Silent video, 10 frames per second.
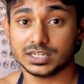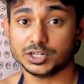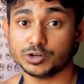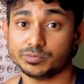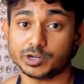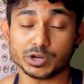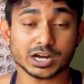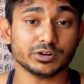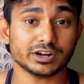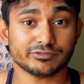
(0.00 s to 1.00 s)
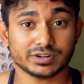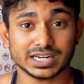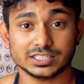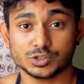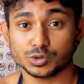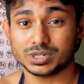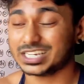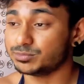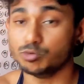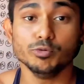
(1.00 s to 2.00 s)
we're going out with our friends, so
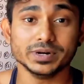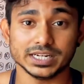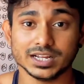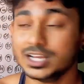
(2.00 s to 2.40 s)
there's movement.